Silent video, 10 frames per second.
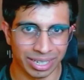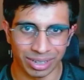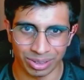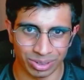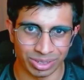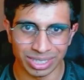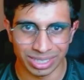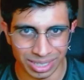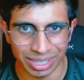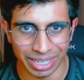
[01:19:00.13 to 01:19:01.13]
authorities
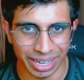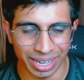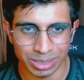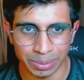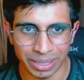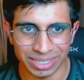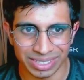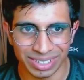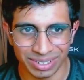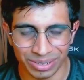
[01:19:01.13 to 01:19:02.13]
in the AI
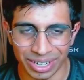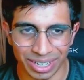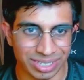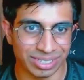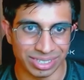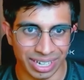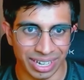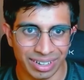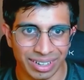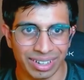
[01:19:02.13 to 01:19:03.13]
space right until today.
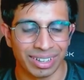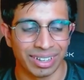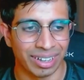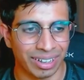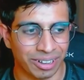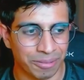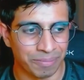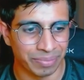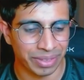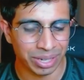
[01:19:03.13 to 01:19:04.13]

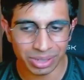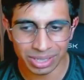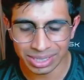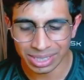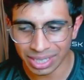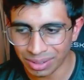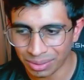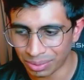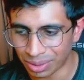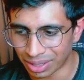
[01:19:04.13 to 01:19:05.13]
Um, and you can see
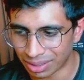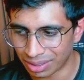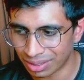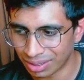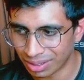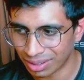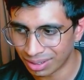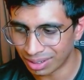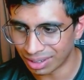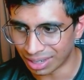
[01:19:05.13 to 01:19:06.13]
it with
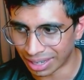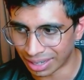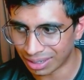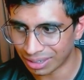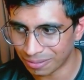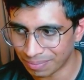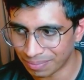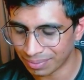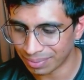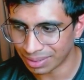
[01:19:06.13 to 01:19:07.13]
like
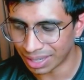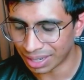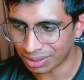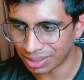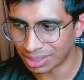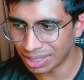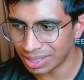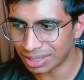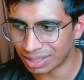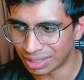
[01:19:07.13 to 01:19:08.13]
yeah, you can see
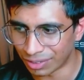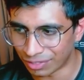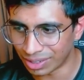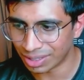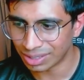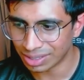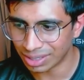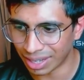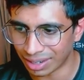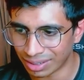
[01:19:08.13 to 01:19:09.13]
the difference
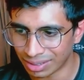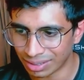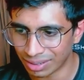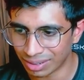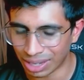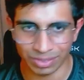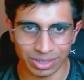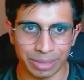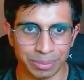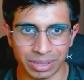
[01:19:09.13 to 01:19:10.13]
that like for
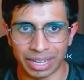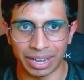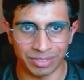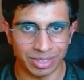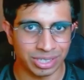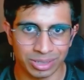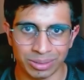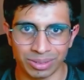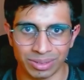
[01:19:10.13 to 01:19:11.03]
example the average